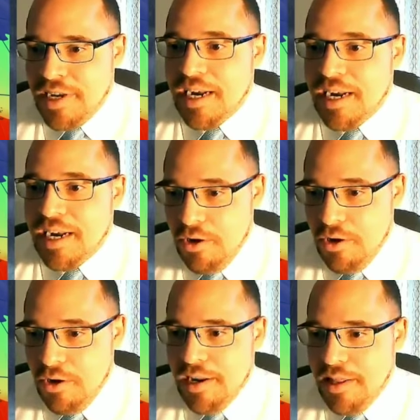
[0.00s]

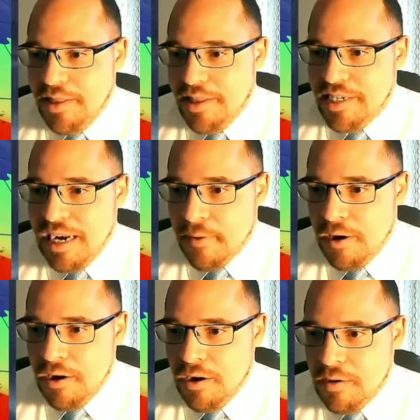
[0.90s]
including the deep
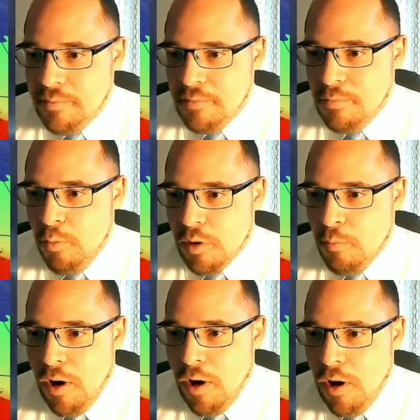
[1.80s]
uh, um, warm
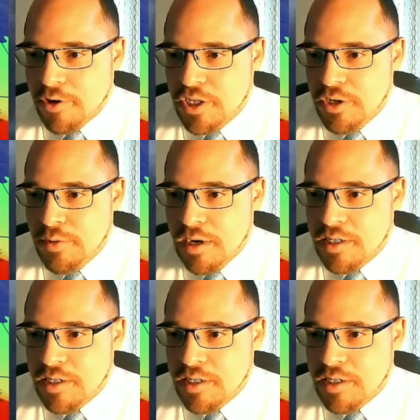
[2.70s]
water, to uh,